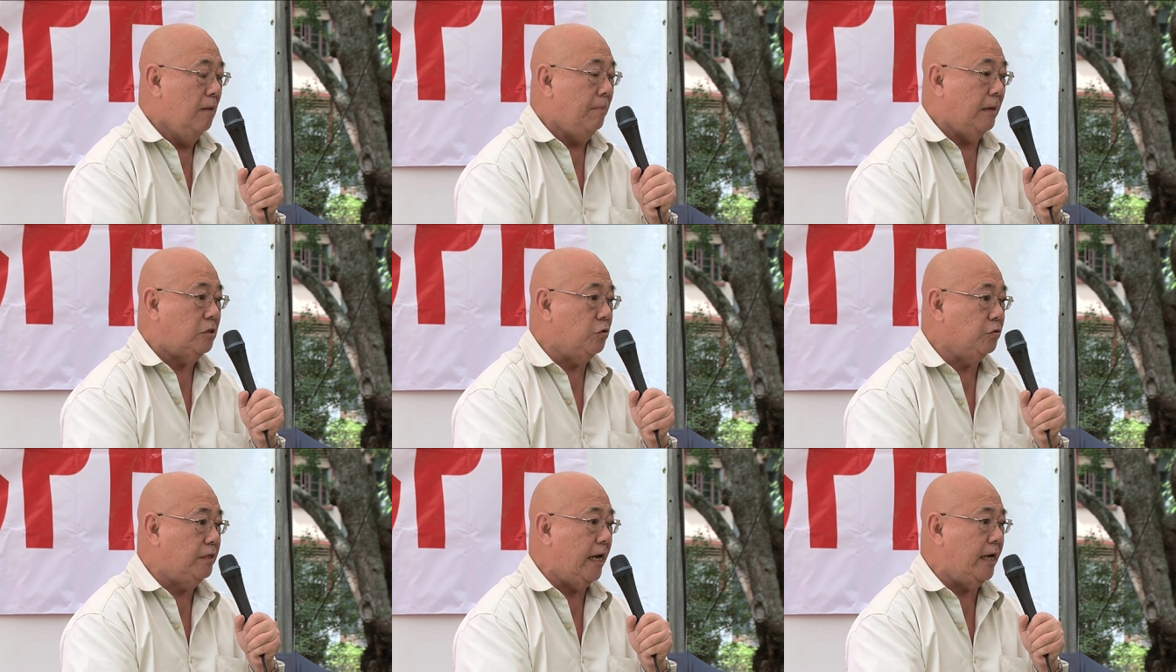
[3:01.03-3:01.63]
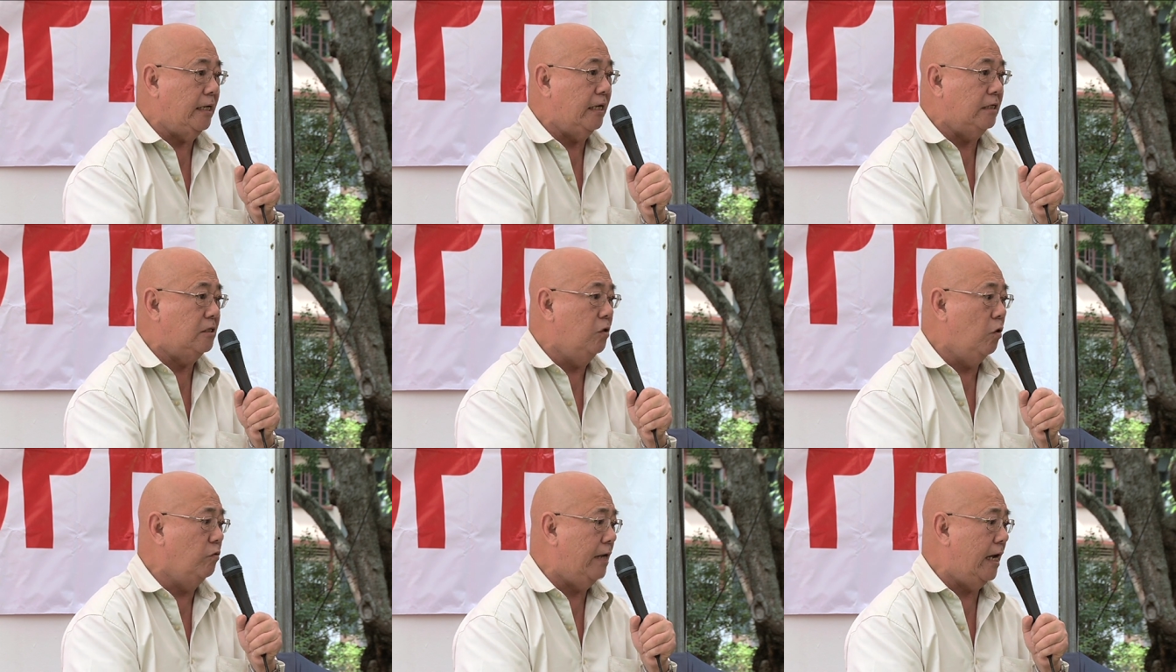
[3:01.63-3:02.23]
But today there's
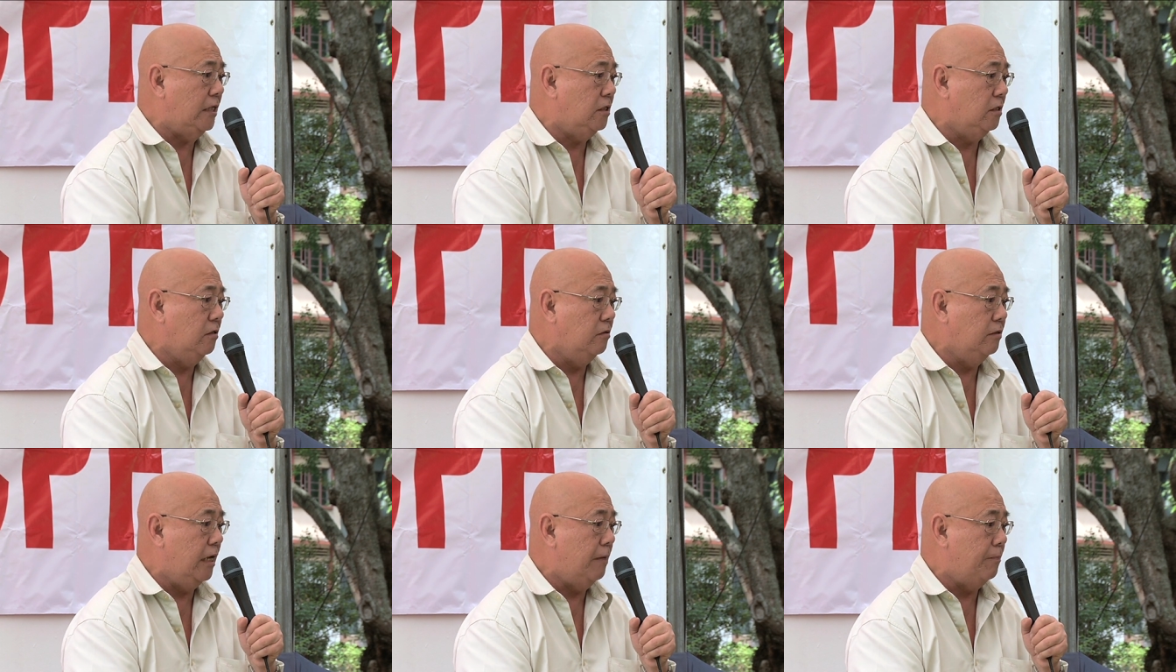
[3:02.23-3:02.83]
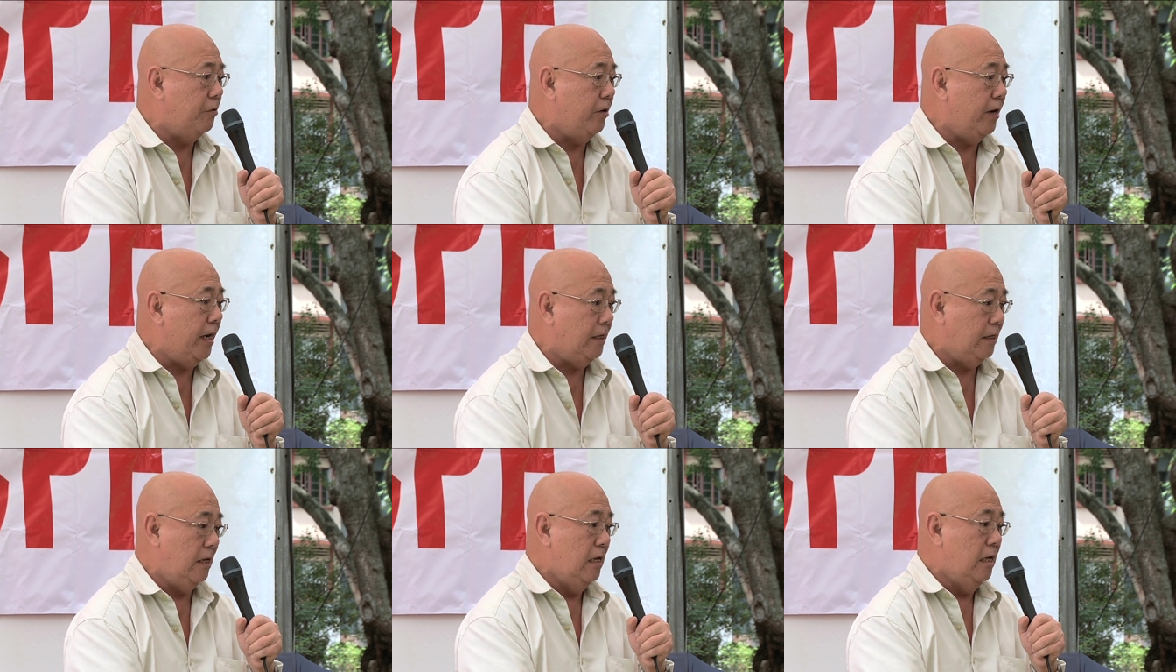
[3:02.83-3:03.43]
no National Day
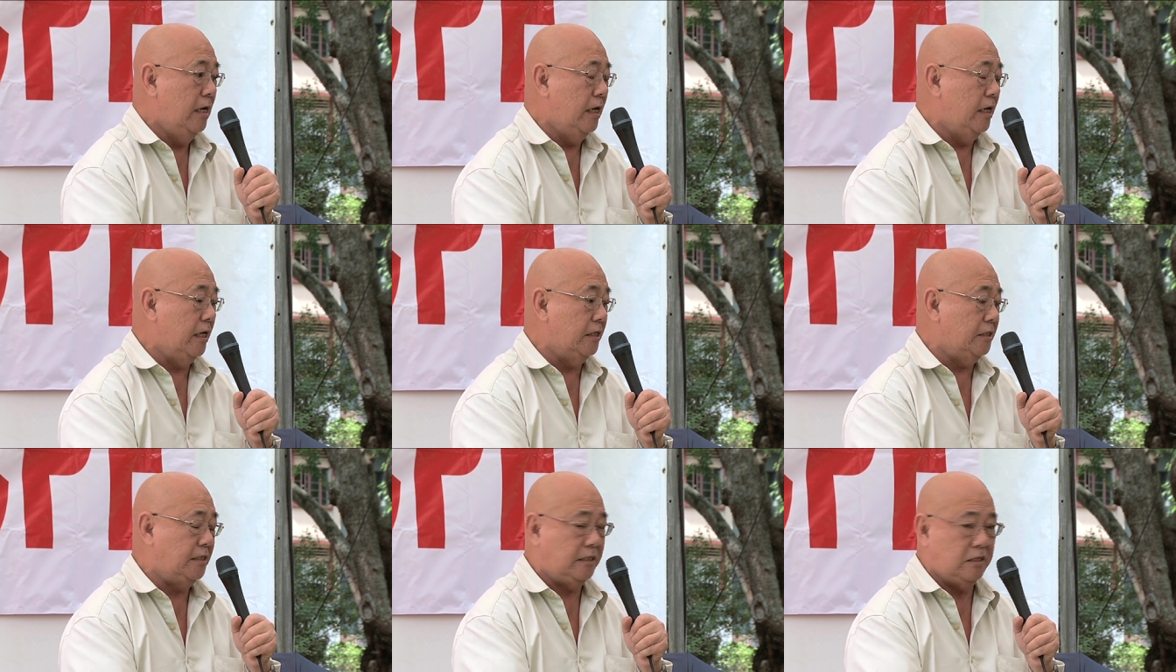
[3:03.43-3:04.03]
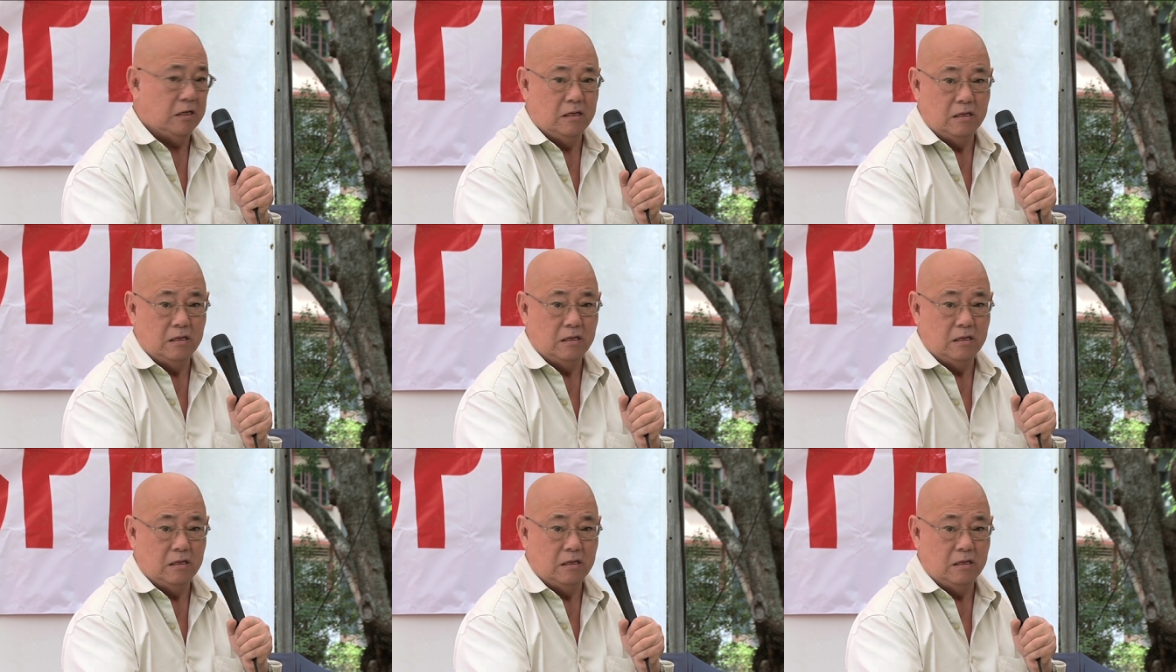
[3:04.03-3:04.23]
parade. It is